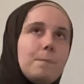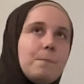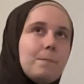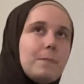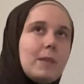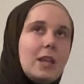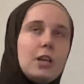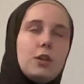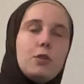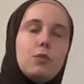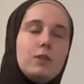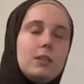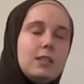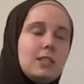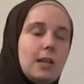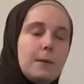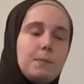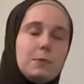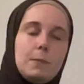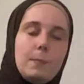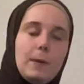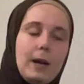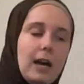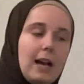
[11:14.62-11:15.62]
like 3
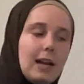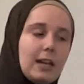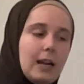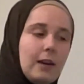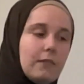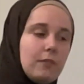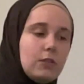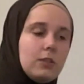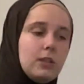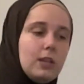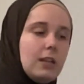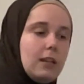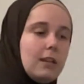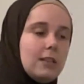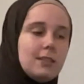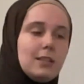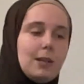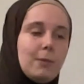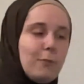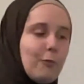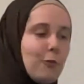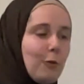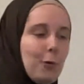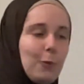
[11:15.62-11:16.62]
steps back after taking a
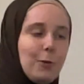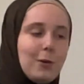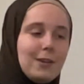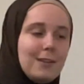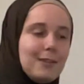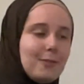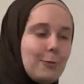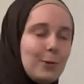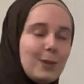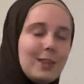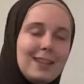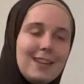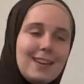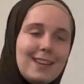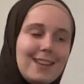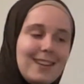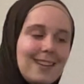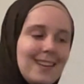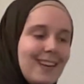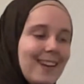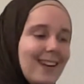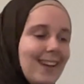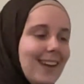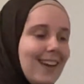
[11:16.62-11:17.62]
step forward with it.
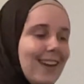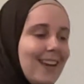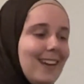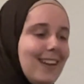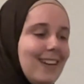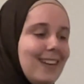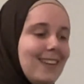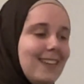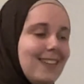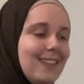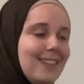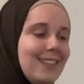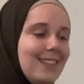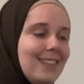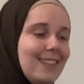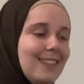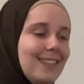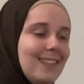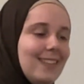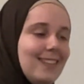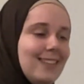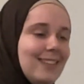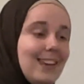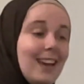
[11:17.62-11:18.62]
And
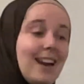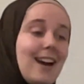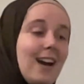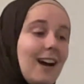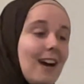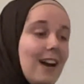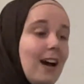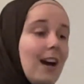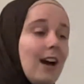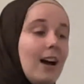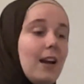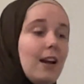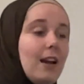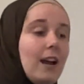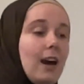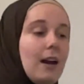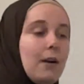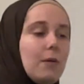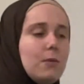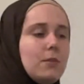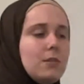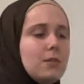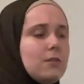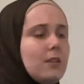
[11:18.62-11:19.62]
yeah,
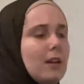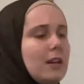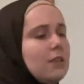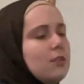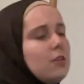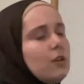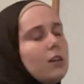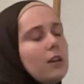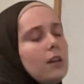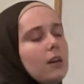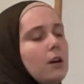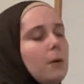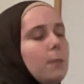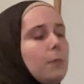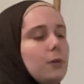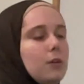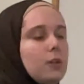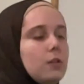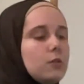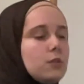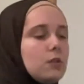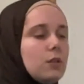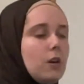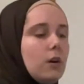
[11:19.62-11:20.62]
I took it a couple
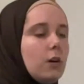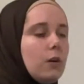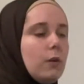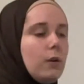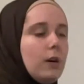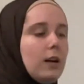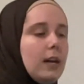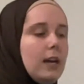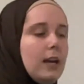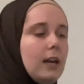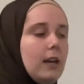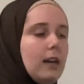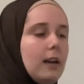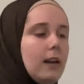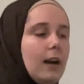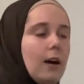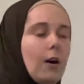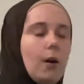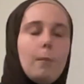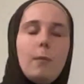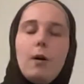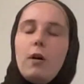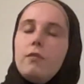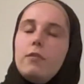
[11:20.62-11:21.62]
years ago, and now
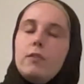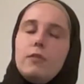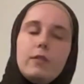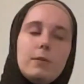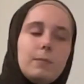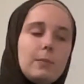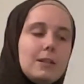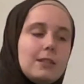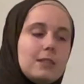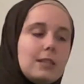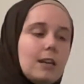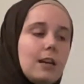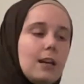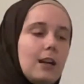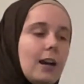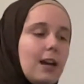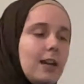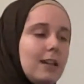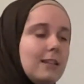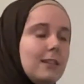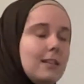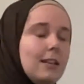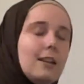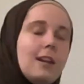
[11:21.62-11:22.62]
I'm off of it because
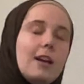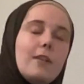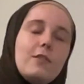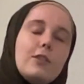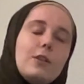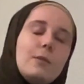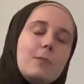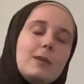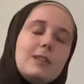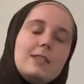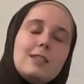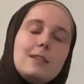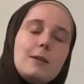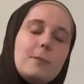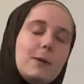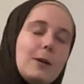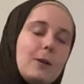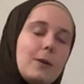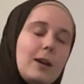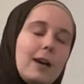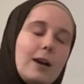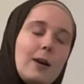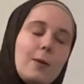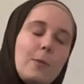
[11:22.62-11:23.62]
I didn't have a good mindset
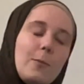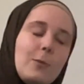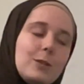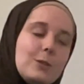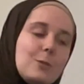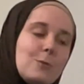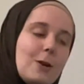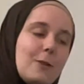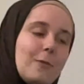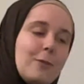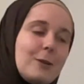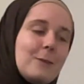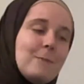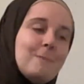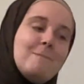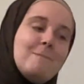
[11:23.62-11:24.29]
about it whatsoever.